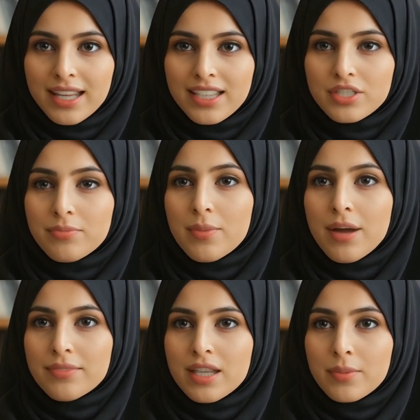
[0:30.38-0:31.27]
it just
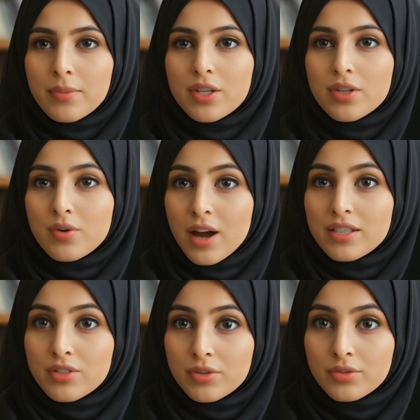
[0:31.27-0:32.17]
pops up
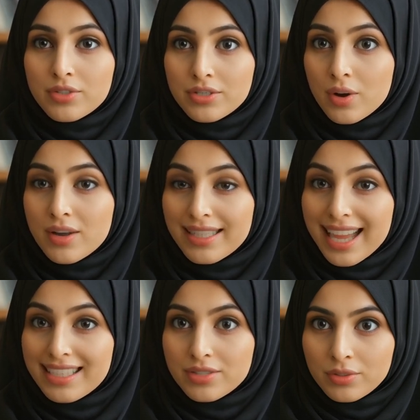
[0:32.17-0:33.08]
across cultures, across
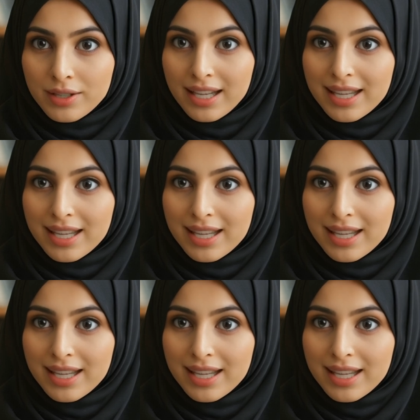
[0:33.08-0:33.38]
history.